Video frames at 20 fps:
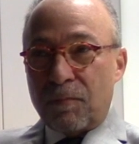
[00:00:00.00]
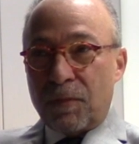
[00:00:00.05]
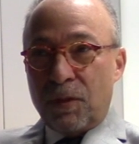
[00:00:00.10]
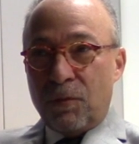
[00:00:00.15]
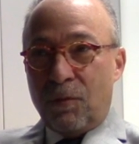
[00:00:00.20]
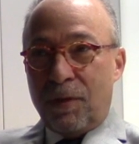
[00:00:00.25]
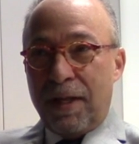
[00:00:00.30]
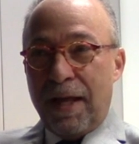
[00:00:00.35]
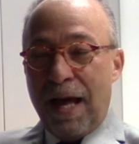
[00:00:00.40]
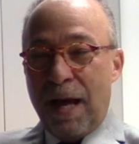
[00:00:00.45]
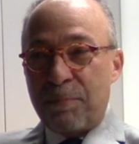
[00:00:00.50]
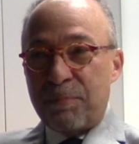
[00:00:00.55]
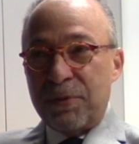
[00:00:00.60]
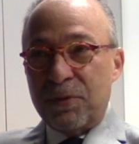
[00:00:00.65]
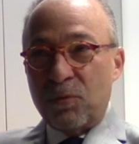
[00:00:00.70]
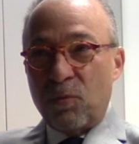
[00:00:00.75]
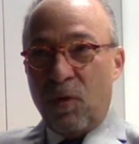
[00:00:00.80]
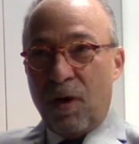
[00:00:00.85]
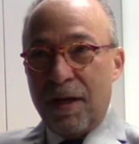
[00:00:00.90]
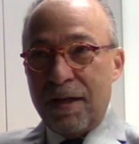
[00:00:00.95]
what
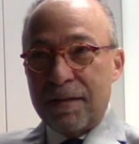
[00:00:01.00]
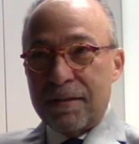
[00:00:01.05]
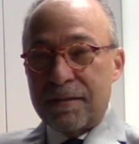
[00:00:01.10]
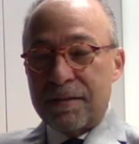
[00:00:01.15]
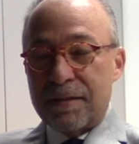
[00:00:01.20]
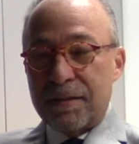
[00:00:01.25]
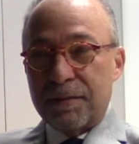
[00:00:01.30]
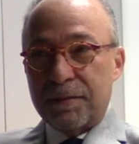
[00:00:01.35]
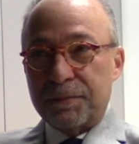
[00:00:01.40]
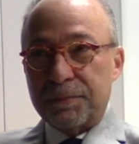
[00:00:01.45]
happened was